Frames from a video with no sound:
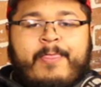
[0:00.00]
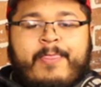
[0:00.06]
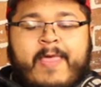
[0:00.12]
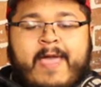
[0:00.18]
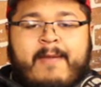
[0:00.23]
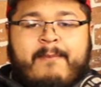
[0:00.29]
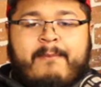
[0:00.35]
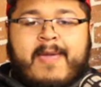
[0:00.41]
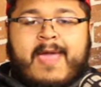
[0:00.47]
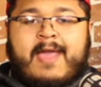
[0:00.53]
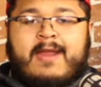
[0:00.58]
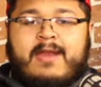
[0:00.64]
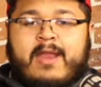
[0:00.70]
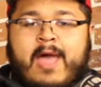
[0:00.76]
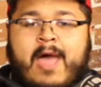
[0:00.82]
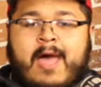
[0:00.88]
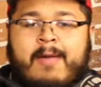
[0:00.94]
they may
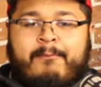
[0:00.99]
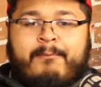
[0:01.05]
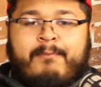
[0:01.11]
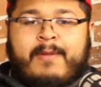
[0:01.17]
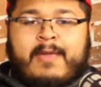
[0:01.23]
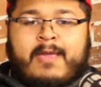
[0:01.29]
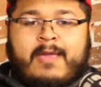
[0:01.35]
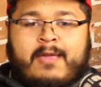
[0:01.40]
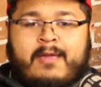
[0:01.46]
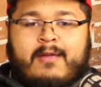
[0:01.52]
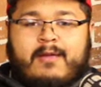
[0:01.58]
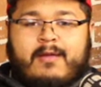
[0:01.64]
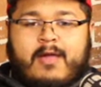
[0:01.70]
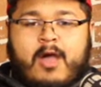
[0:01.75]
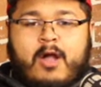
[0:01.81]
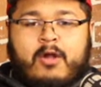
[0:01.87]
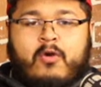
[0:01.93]
not be
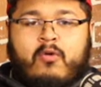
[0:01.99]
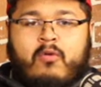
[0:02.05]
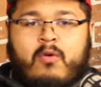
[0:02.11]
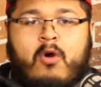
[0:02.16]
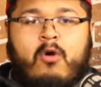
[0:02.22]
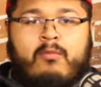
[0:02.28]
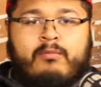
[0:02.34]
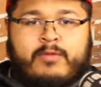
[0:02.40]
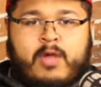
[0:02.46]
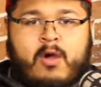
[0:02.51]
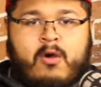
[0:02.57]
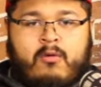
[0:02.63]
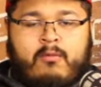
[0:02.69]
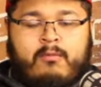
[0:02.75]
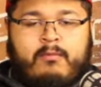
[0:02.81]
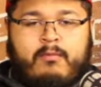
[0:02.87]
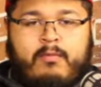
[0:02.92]
a chrome
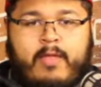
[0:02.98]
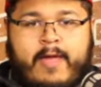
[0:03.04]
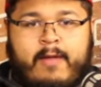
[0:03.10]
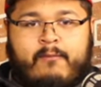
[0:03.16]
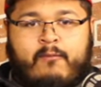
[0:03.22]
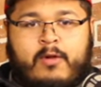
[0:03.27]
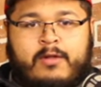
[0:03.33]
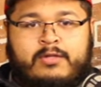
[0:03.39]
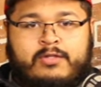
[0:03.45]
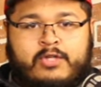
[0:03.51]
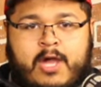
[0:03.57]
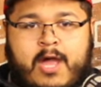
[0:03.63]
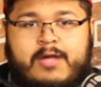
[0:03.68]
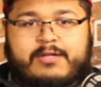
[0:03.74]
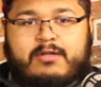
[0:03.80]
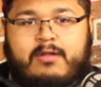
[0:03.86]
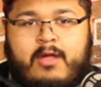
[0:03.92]
dome like what
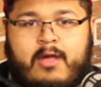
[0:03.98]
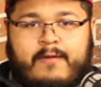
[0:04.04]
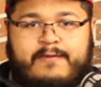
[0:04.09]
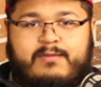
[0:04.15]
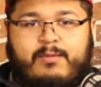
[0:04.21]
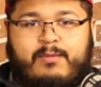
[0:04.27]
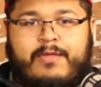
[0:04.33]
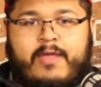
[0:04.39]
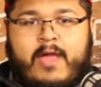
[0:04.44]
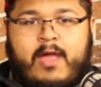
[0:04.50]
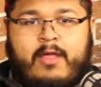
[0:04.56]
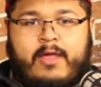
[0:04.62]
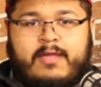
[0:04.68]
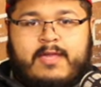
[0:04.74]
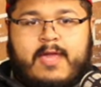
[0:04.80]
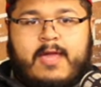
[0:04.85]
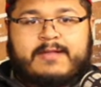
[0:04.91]
Josh loves with the
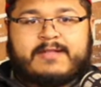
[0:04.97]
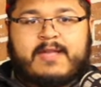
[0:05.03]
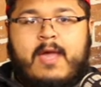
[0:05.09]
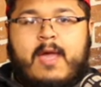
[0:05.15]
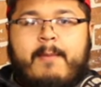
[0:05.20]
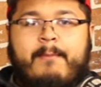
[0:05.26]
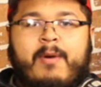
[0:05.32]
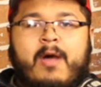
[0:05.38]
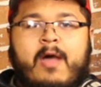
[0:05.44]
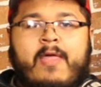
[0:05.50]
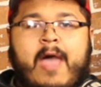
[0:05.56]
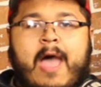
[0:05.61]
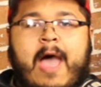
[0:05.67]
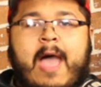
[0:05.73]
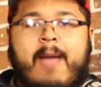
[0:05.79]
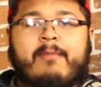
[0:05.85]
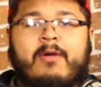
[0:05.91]
LA Kings, but
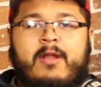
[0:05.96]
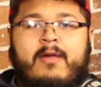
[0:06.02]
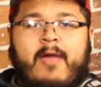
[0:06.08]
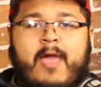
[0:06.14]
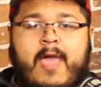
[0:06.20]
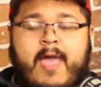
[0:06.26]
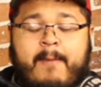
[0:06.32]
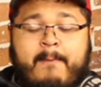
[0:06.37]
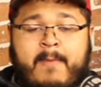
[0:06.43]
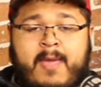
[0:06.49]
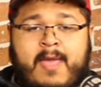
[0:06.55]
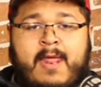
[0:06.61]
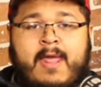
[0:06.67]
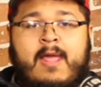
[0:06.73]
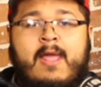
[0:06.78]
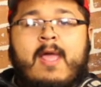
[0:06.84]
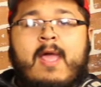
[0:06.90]
I'm going to
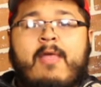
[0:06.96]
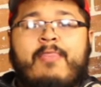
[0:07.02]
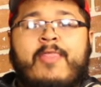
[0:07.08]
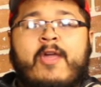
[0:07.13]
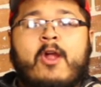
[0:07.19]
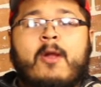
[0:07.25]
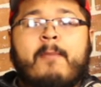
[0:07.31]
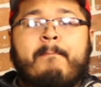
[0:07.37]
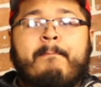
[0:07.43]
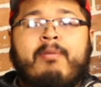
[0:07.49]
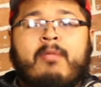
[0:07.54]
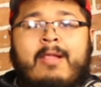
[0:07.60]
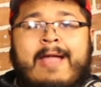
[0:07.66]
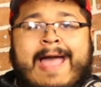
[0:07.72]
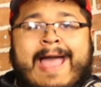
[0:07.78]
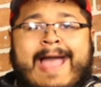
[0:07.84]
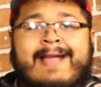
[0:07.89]
admit it. They're
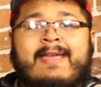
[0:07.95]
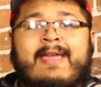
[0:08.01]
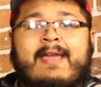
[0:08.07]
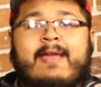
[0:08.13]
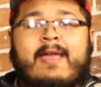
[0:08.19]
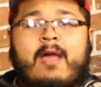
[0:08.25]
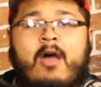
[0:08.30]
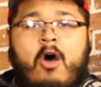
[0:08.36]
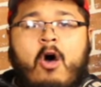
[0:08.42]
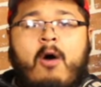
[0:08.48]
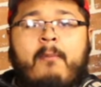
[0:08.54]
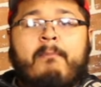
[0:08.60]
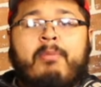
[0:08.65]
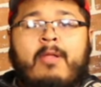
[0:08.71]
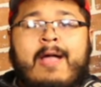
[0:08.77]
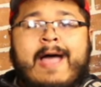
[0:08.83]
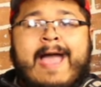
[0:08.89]
black, all
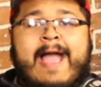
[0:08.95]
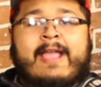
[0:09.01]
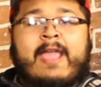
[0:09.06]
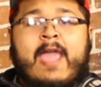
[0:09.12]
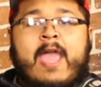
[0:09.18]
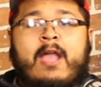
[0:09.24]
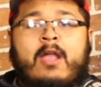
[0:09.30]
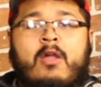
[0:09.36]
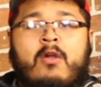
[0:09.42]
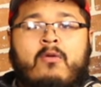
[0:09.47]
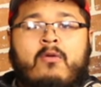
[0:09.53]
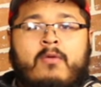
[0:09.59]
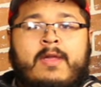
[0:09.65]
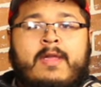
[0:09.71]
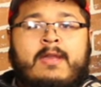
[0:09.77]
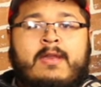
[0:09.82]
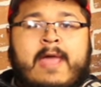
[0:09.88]
black and
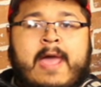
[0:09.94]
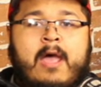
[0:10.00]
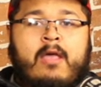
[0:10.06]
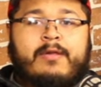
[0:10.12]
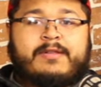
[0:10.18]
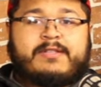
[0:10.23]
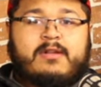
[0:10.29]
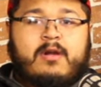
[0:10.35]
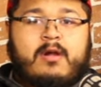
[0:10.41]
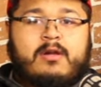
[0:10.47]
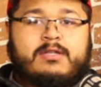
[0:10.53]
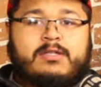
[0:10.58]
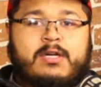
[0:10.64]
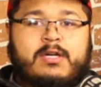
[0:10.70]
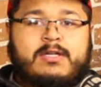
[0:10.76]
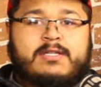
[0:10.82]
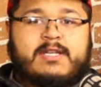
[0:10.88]
green Dallas Stars
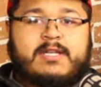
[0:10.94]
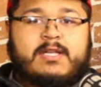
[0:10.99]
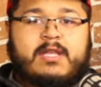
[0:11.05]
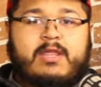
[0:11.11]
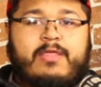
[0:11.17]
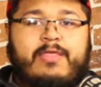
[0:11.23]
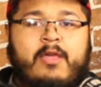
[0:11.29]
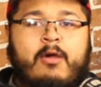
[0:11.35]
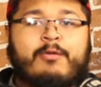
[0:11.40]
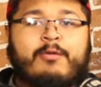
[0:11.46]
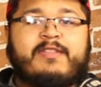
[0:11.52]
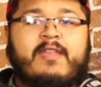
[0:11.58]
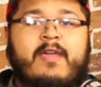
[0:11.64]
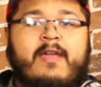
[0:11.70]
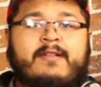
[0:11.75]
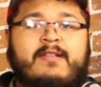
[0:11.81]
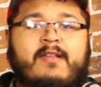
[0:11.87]
jersey. Those
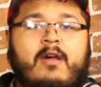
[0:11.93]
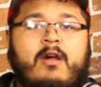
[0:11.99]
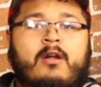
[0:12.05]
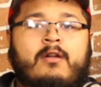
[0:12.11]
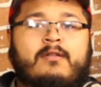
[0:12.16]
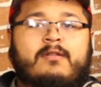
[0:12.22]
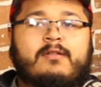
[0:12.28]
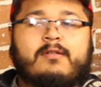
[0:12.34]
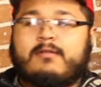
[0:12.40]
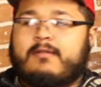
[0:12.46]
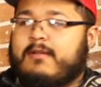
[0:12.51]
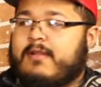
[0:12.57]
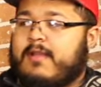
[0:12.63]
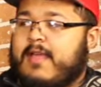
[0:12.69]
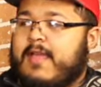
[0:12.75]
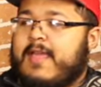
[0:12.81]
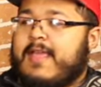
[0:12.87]
things. The
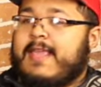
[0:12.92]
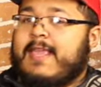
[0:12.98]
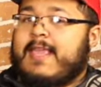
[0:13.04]
bright green?